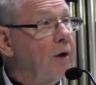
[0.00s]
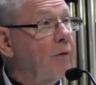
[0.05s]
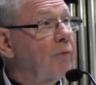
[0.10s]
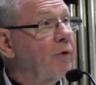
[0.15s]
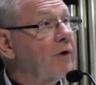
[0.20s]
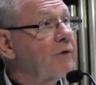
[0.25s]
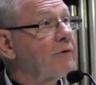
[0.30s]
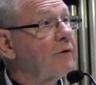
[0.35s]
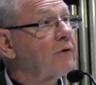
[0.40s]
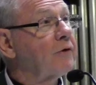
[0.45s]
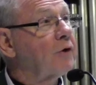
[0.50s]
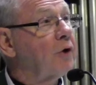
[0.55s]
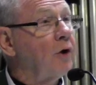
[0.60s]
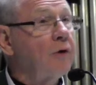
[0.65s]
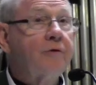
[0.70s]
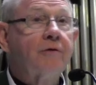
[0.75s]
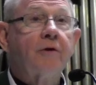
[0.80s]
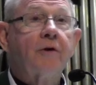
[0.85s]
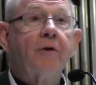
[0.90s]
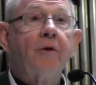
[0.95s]
brings us
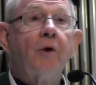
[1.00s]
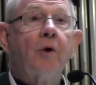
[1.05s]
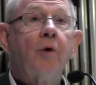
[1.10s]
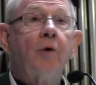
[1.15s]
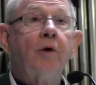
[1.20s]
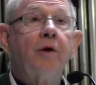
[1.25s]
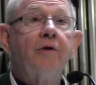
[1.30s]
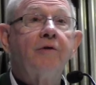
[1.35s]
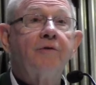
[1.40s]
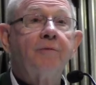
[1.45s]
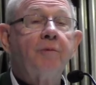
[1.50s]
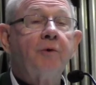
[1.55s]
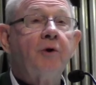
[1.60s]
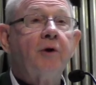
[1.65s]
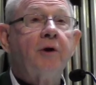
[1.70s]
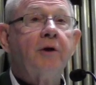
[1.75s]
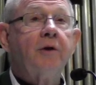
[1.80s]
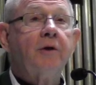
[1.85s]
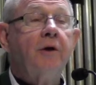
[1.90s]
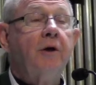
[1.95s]
closer to the Holy
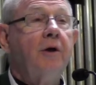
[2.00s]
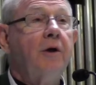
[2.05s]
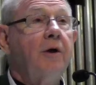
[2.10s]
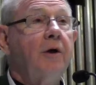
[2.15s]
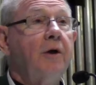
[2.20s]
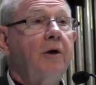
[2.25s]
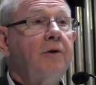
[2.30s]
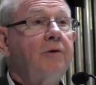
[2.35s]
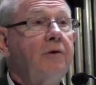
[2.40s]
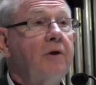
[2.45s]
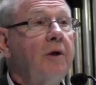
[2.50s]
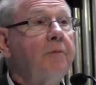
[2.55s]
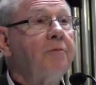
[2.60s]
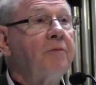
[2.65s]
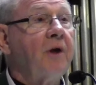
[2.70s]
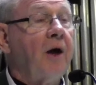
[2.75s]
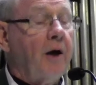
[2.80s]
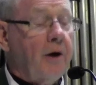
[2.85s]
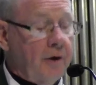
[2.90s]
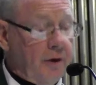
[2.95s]
Spirit
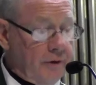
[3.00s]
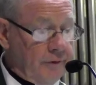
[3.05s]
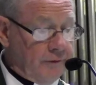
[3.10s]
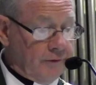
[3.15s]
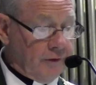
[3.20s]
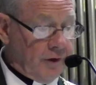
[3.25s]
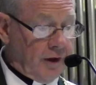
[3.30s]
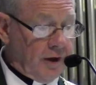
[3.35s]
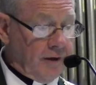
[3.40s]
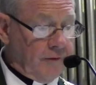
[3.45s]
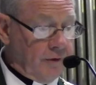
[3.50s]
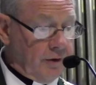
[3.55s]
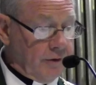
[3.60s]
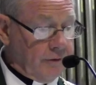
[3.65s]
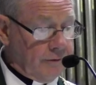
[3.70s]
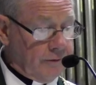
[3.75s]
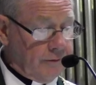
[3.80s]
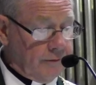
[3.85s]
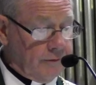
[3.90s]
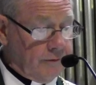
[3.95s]
deep down inside of
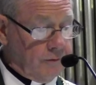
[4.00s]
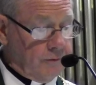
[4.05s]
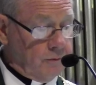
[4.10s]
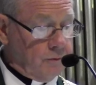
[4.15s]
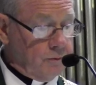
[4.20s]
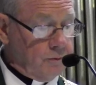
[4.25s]
us.